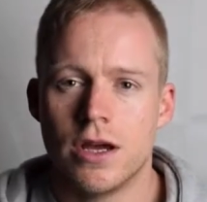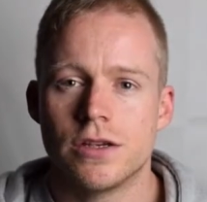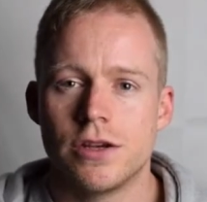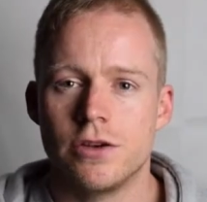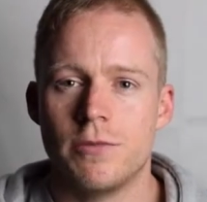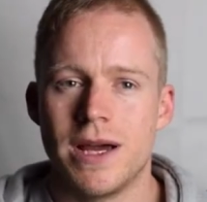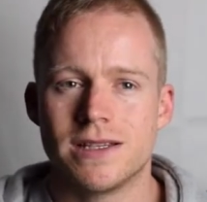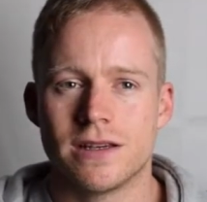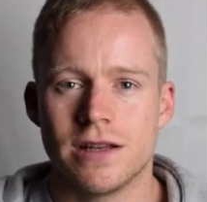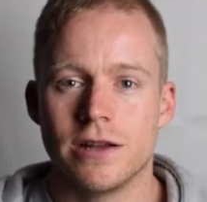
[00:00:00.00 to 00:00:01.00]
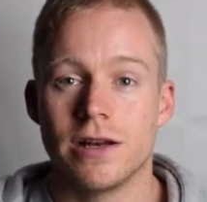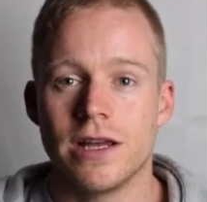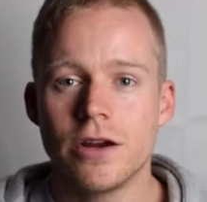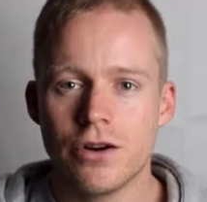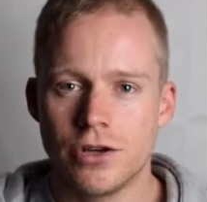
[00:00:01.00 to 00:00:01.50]
So it'll
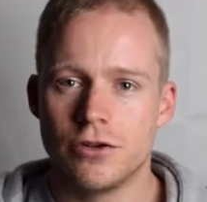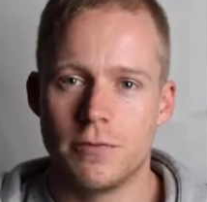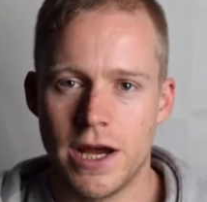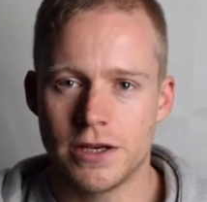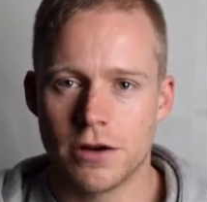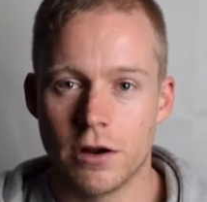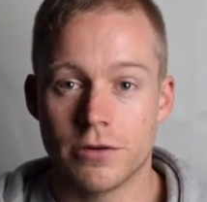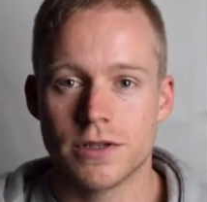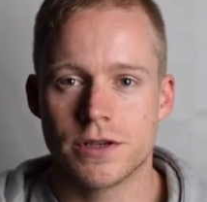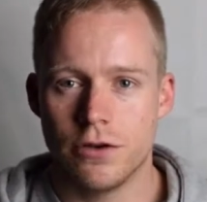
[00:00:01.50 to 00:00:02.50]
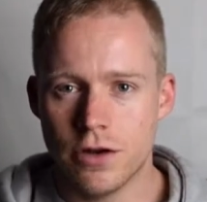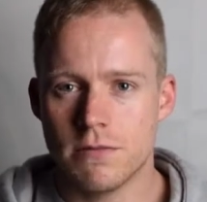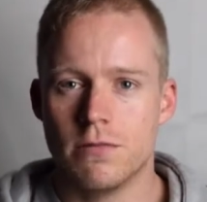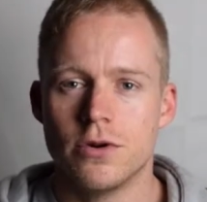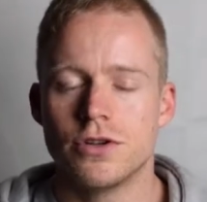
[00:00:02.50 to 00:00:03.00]
increase your pain tolerance so you
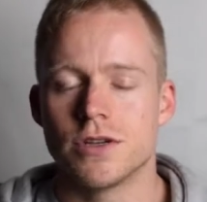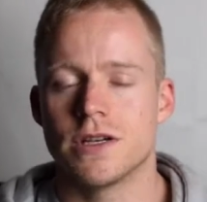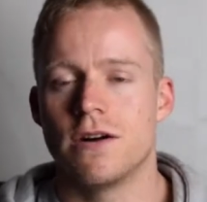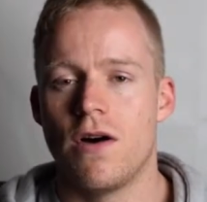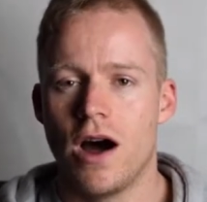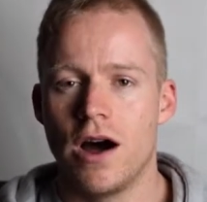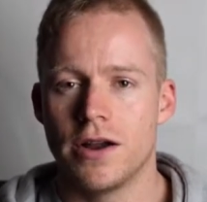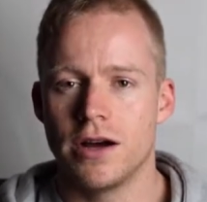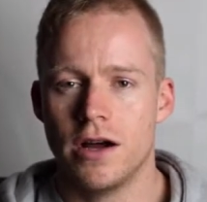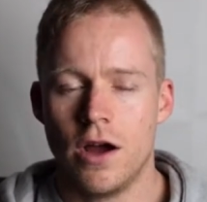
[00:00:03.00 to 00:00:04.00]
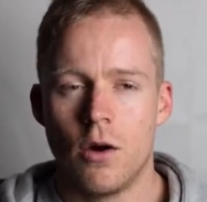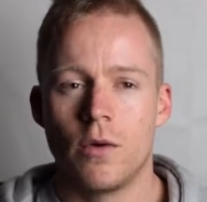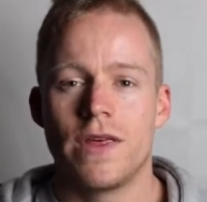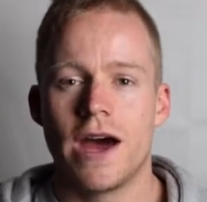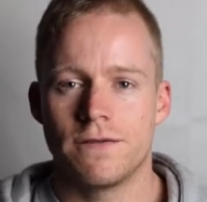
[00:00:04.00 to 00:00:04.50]
can push yourself harder
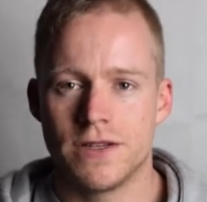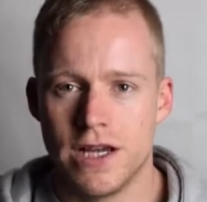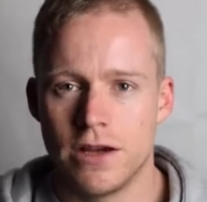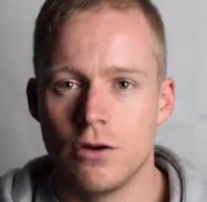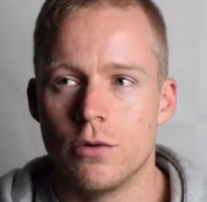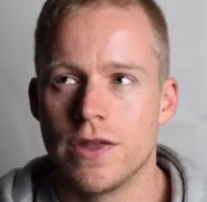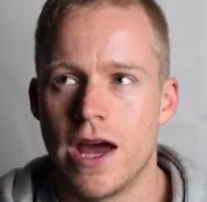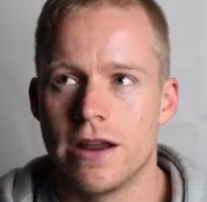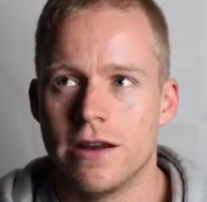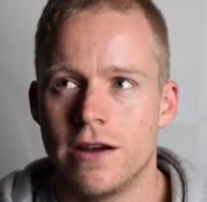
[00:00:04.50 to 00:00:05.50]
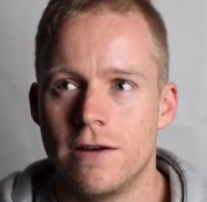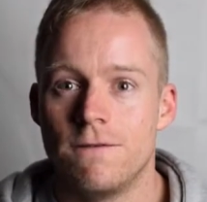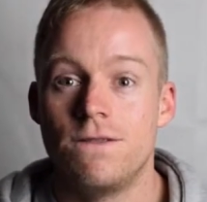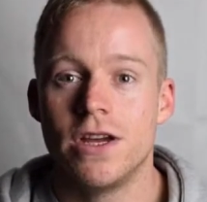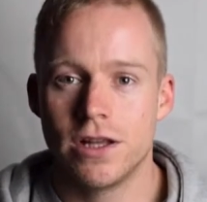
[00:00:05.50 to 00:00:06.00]
without fatiguing or without
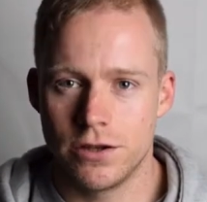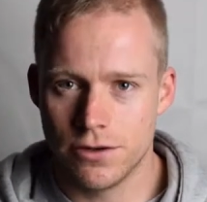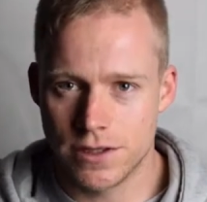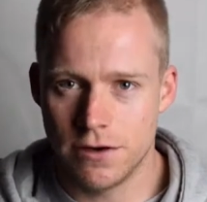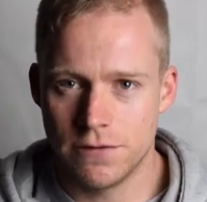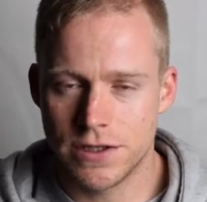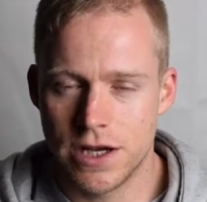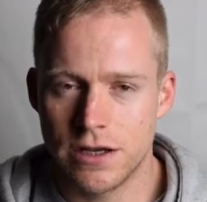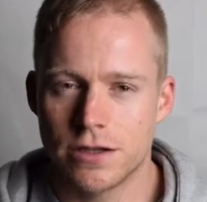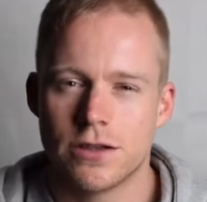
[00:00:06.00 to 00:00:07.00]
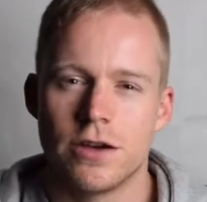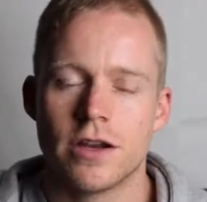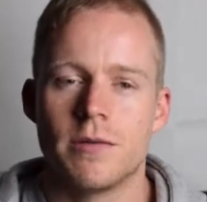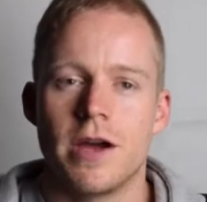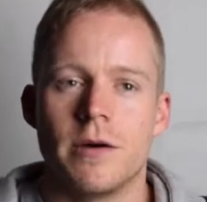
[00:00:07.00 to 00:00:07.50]
feeling yourself fatiguing. So you're
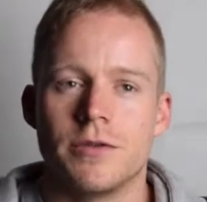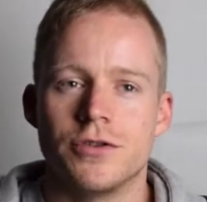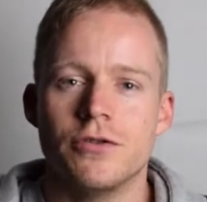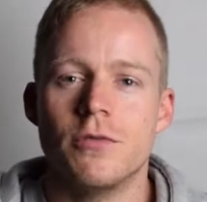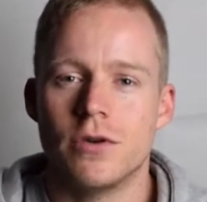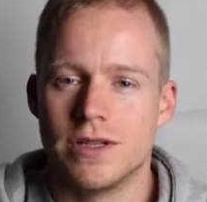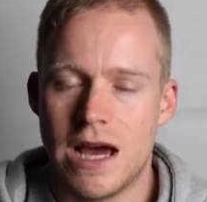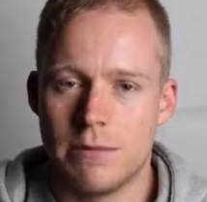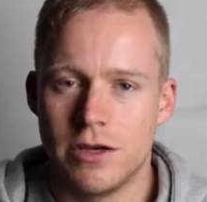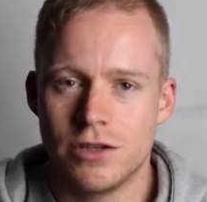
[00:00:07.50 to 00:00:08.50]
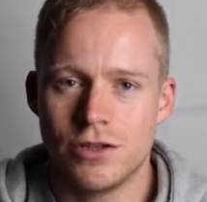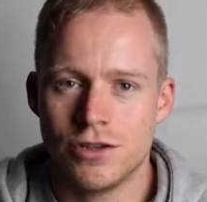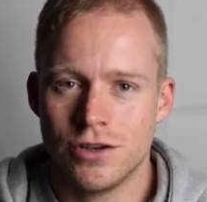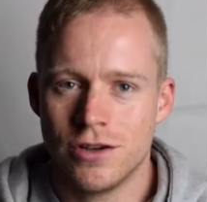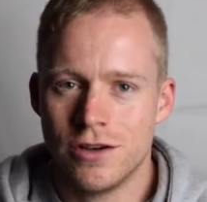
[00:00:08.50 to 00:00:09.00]
going to be able to do more
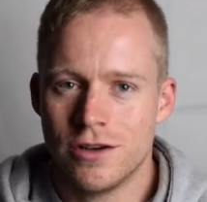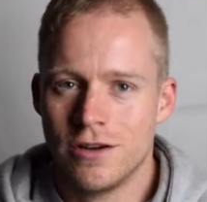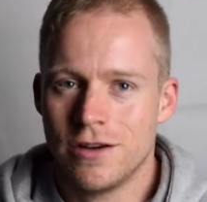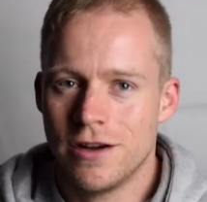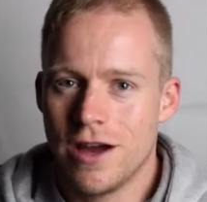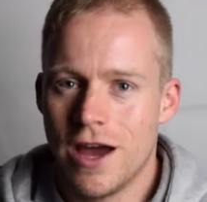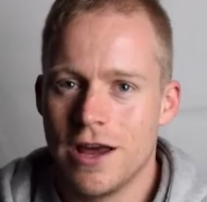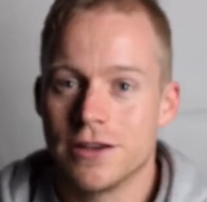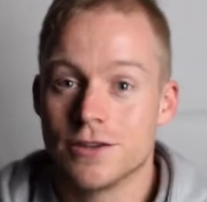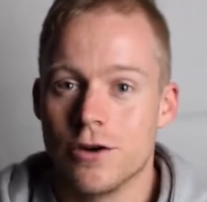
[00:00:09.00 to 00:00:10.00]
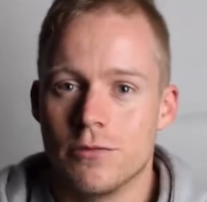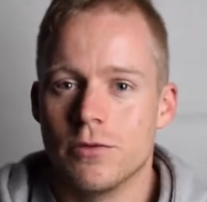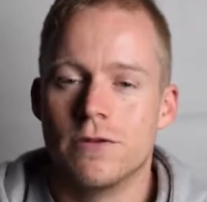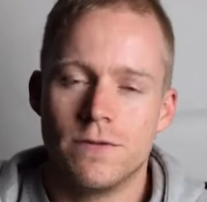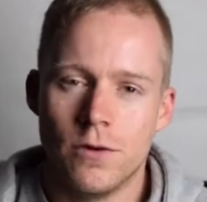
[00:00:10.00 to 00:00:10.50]
damage and exert
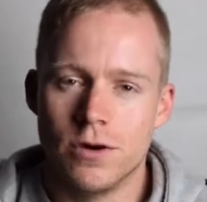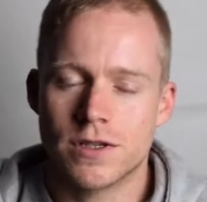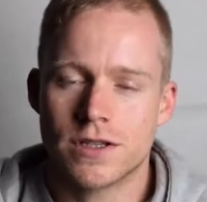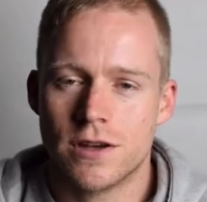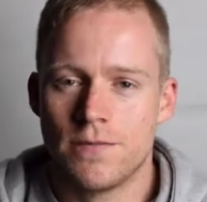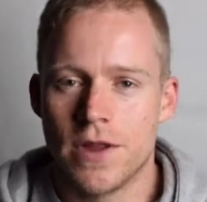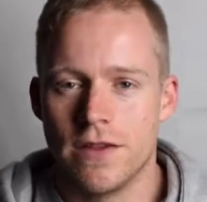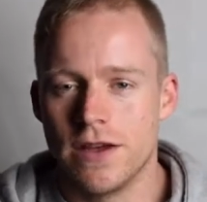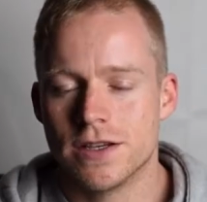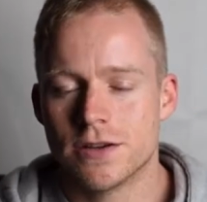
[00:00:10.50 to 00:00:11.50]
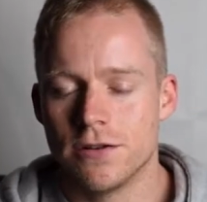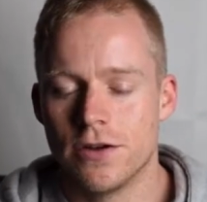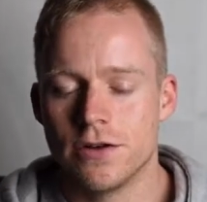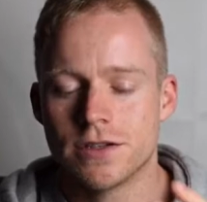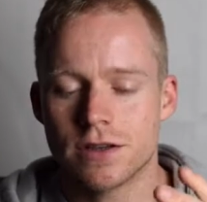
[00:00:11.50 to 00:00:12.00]
more force. And
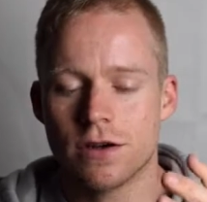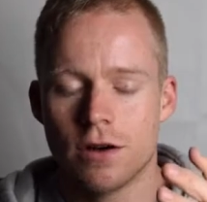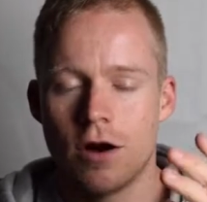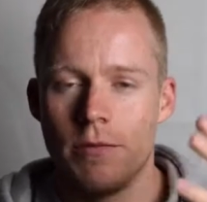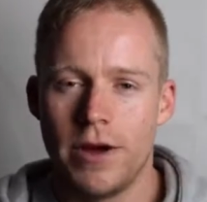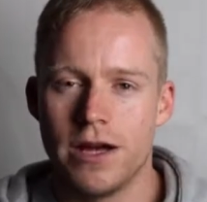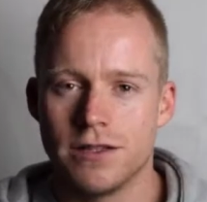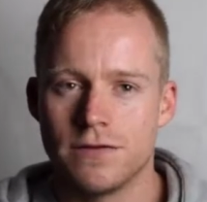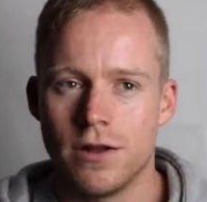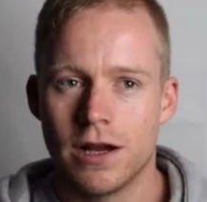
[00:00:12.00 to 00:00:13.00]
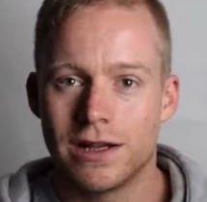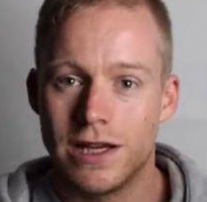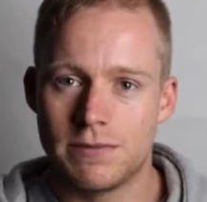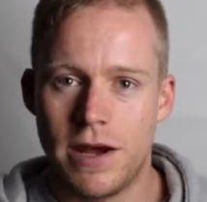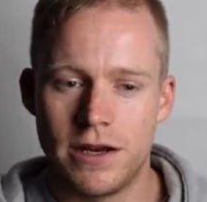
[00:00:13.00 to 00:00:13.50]
those compounds of like
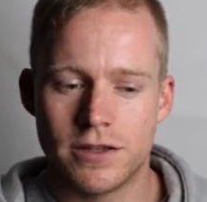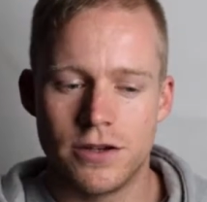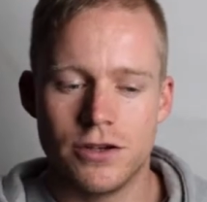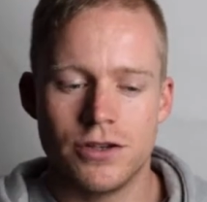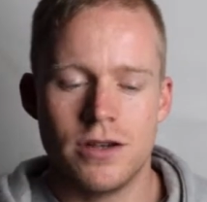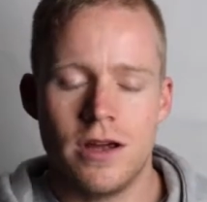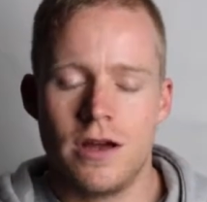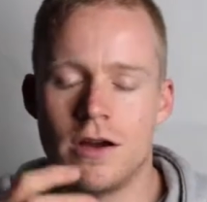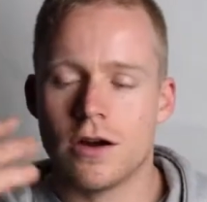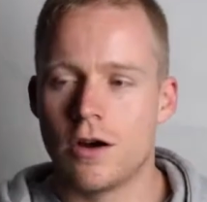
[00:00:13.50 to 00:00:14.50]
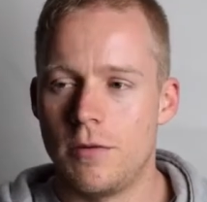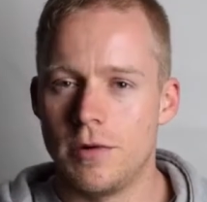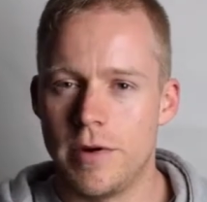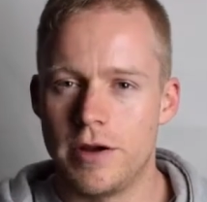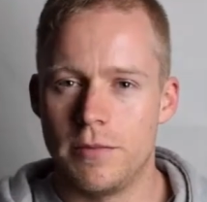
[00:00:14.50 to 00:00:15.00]
less pain exertion,
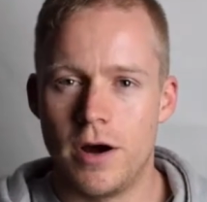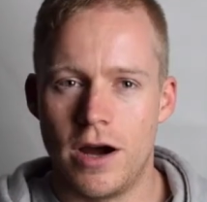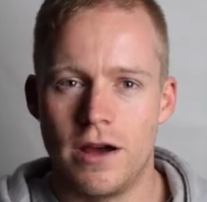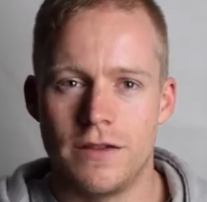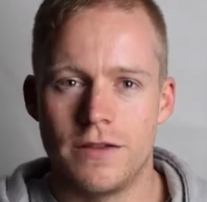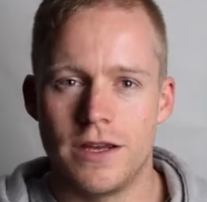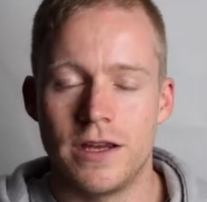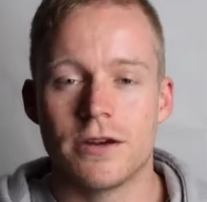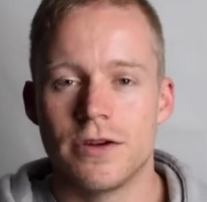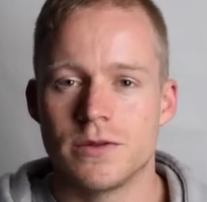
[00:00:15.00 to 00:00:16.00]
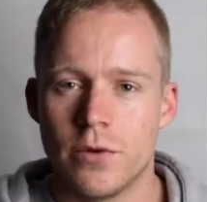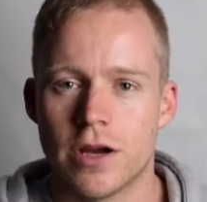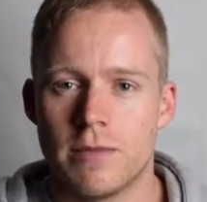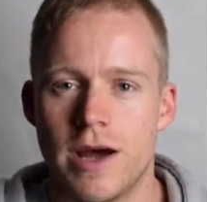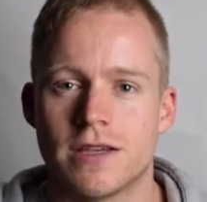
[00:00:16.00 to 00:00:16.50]
complemented by the increased
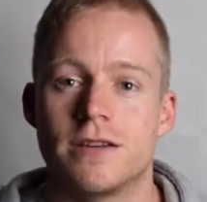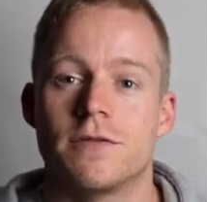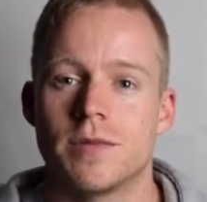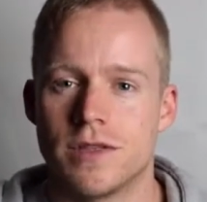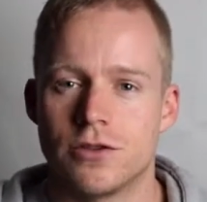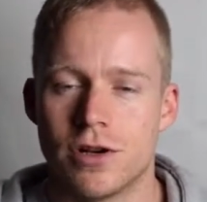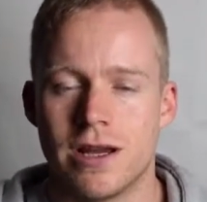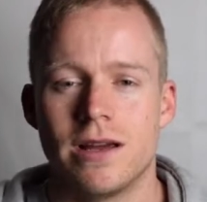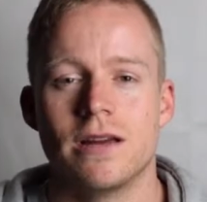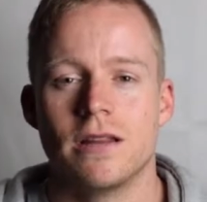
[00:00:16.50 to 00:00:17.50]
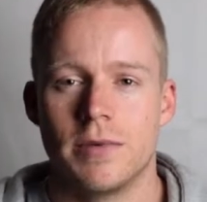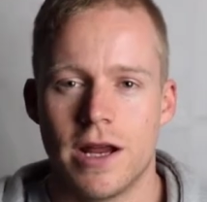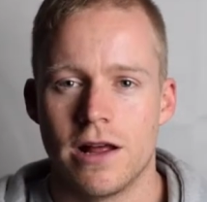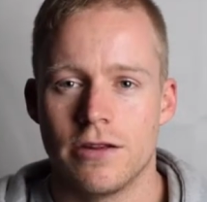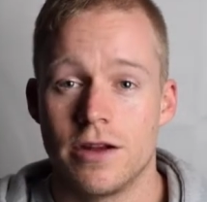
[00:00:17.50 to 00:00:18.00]
work capacity from the citrulline and the
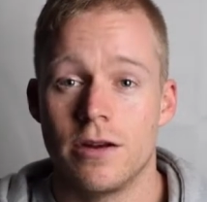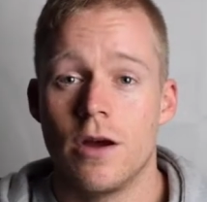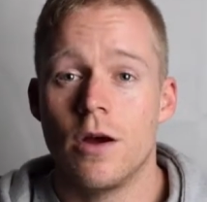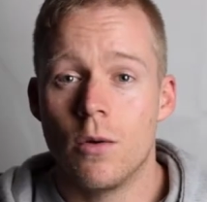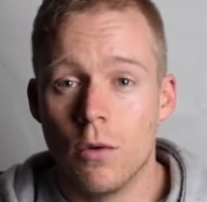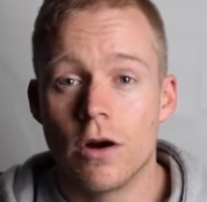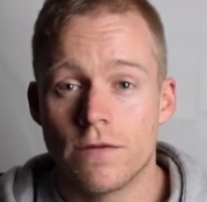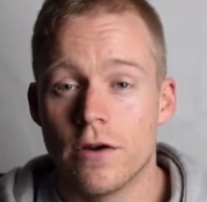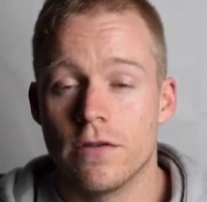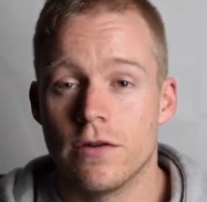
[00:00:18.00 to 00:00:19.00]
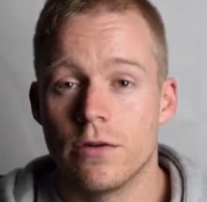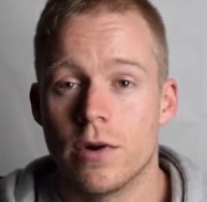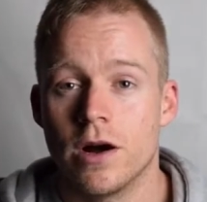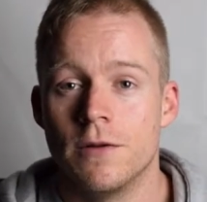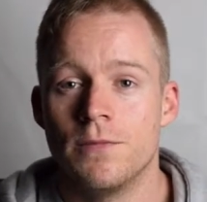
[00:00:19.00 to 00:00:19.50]
beta-alanine, work very, very
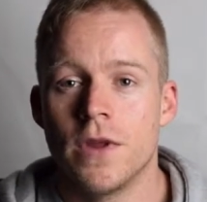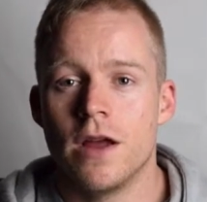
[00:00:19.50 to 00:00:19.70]
well.